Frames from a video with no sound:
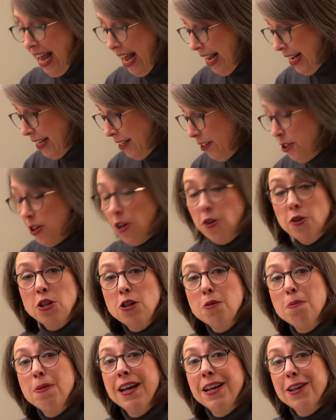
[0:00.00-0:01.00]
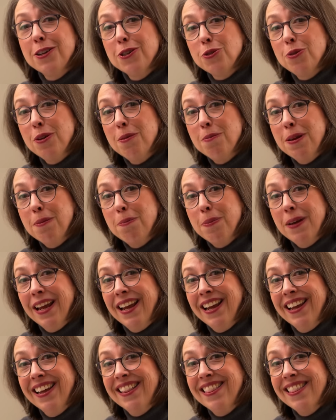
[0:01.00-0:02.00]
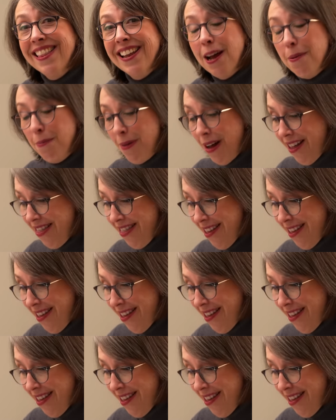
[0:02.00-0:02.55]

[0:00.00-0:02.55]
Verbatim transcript: And so you bet your sweet bippy that I bought